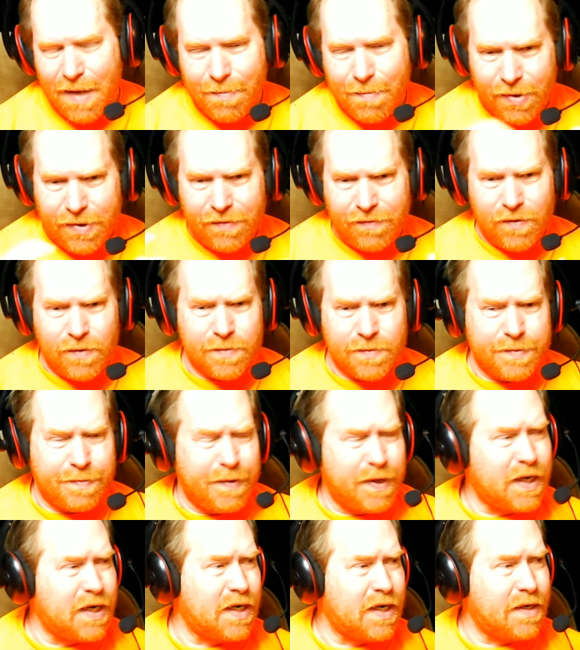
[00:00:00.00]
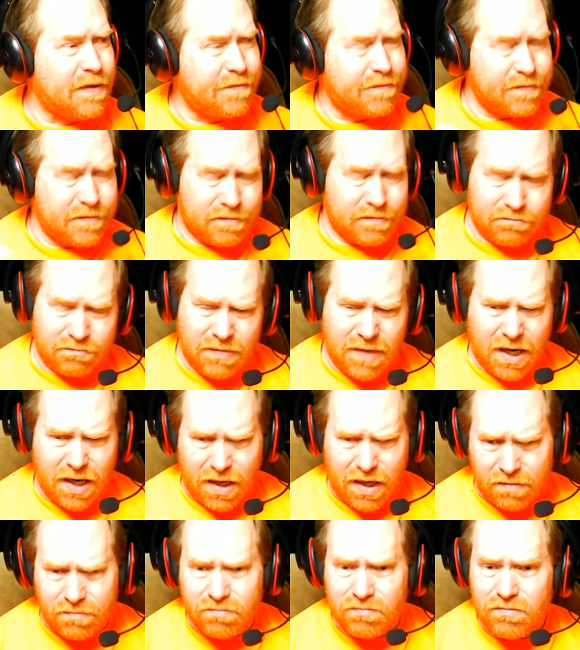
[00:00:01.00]
the room's big enough,
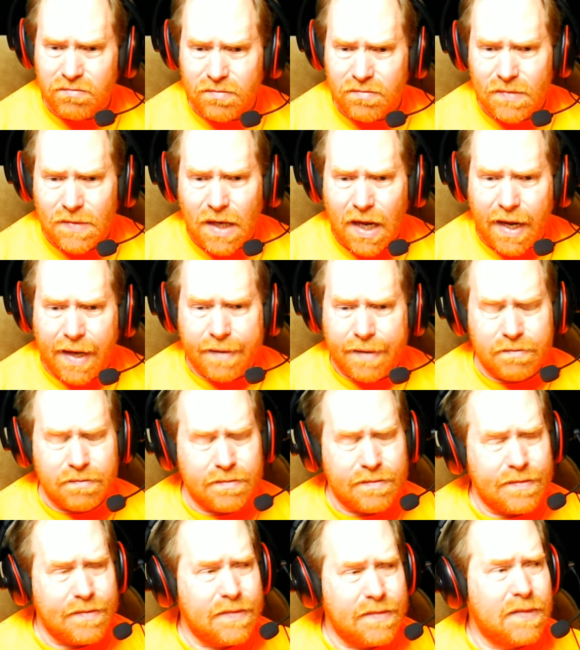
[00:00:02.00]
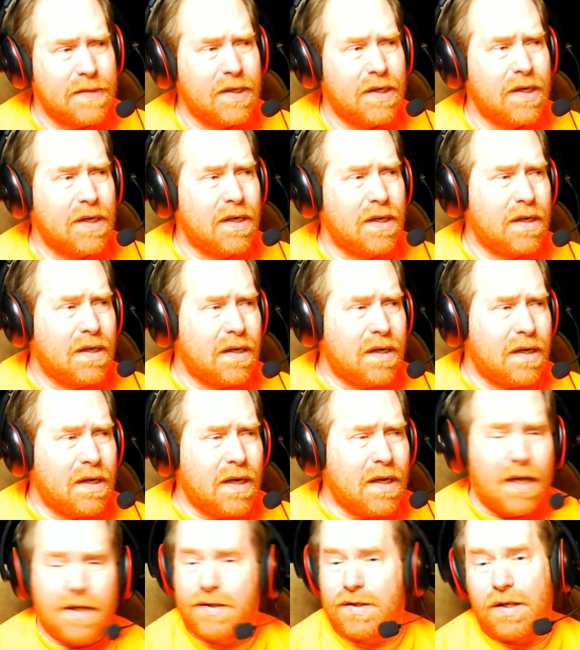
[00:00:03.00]
and hey,
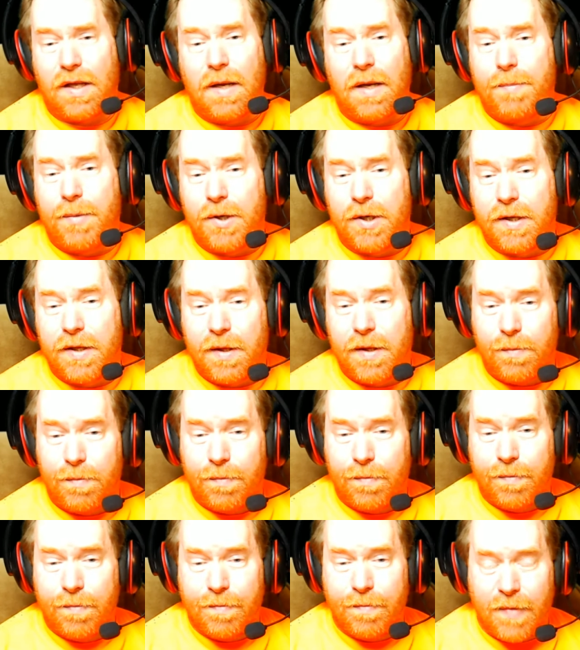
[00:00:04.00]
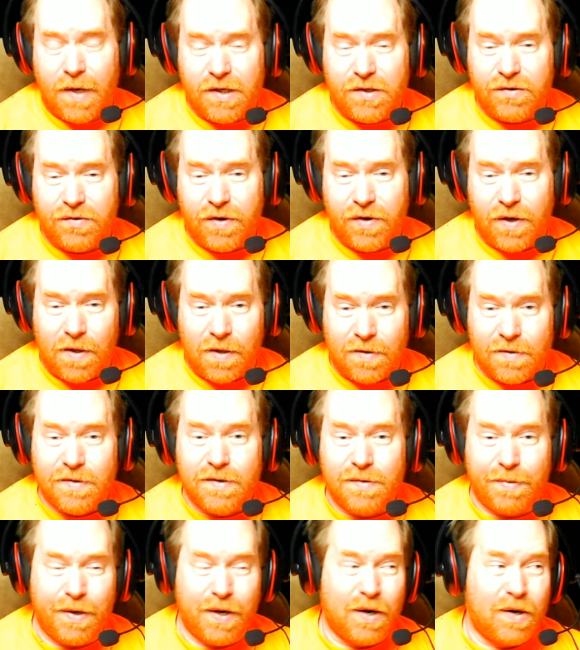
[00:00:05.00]
it's a lot bigger than my trailer,
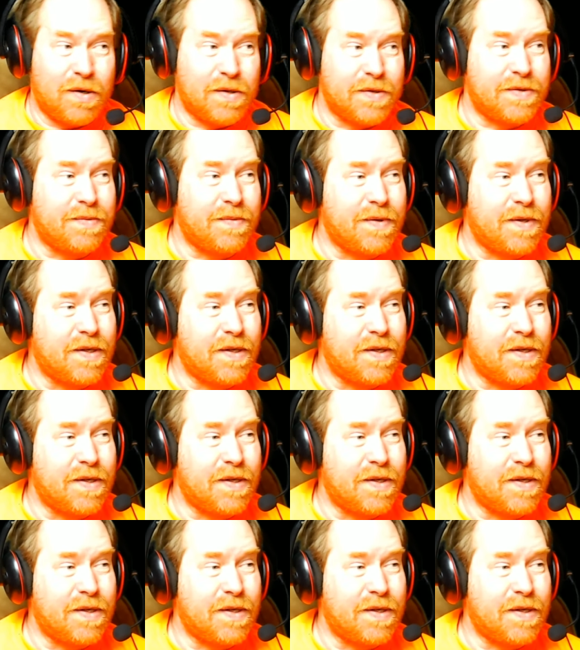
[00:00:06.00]
to be honest with